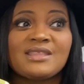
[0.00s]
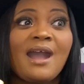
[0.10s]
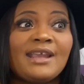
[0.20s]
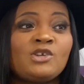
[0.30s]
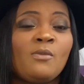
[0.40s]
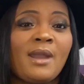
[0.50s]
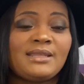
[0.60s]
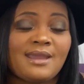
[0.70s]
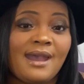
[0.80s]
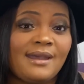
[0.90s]
Now, I told my
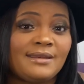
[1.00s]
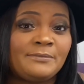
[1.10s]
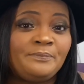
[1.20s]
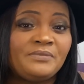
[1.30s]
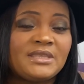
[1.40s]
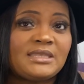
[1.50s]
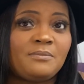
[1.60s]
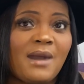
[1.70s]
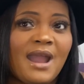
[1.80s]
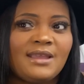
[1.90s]
dad to
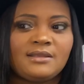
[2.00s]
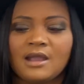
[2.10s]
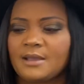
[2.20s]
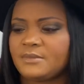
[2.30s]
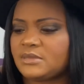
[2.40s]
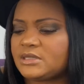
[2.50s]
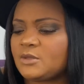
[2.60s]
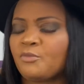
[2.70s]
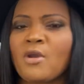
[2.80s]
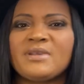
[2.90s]
buy
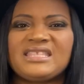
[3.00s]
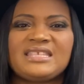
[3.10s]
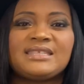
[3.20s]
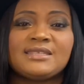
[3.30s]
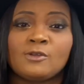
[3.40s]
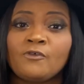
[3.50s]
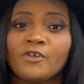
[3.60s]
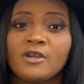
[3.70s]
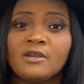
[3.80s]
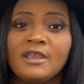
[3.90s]
Supremacy
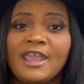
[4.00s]
Silver,